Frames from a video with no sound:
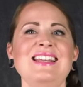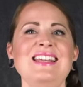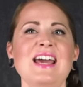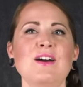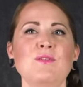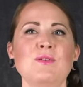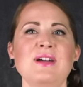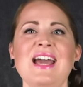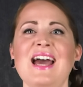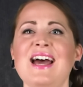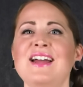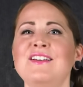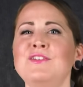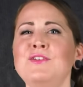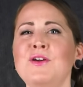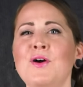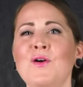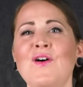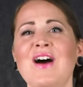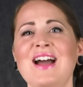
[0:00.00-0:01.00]
And yet we had
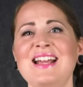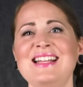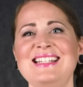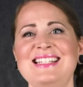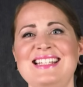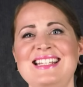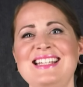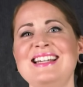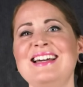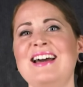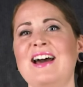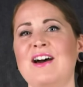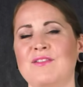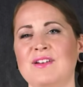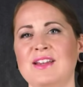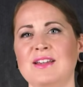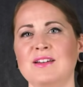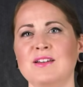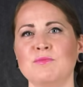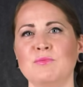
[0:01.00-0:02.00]
no idea how
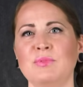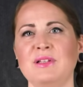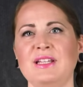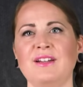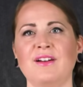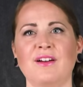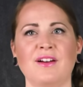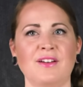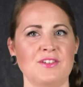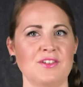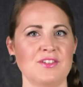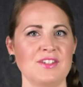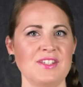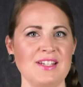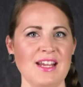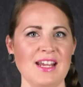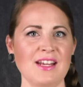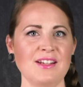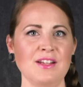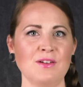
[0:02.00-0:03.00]
incomplete our
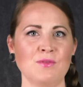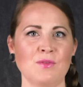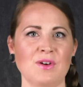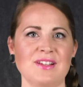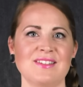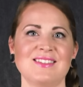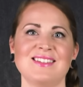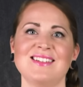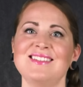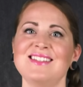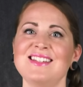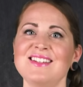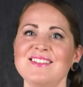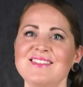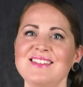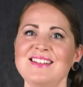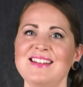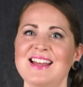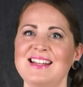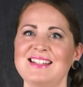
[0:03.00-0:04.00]
understanding was until
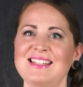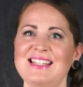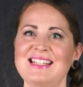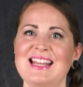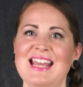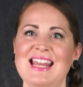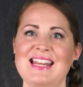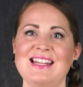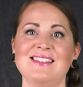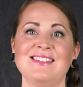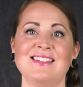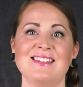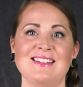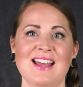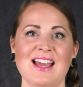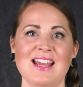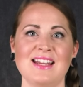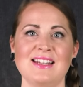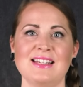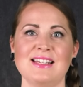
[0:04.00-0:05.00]
the nineteen eighties and
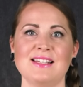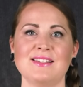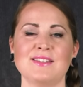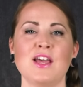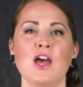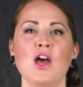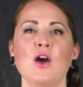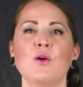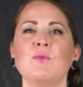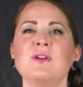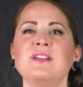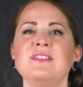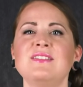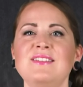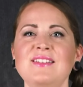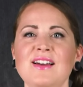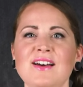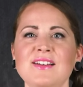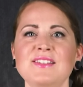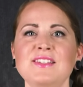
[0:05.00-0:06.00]
nineties, when
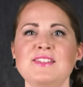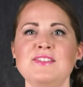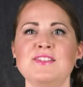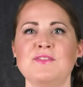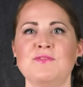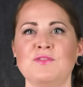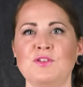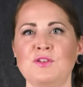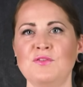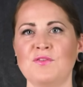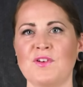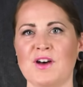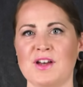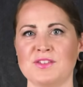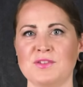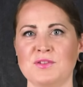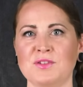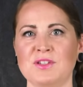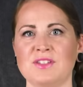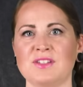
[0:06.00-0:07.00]
dozens of new
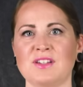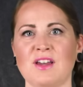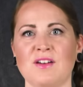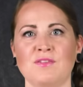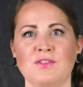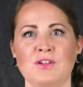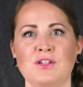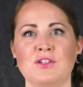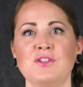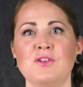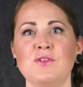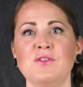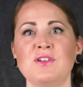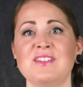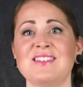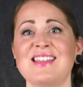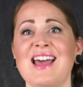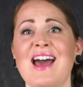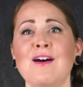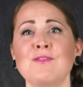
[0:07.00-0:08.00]
fossil discoveries showed
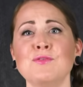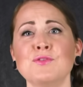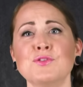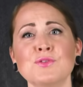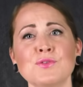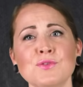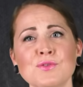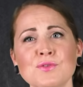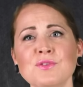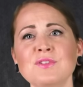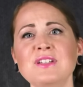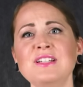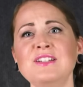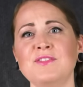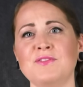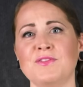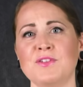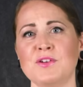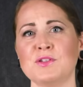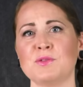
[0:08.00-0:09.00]
us how truly
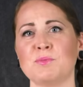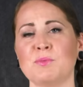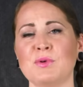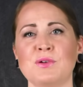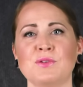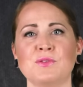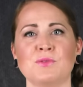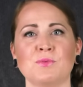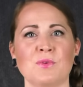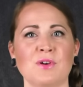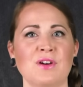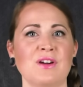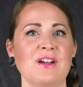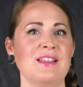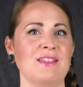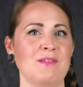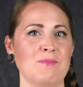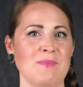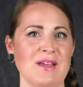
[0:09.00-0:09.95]
diverse birds were in the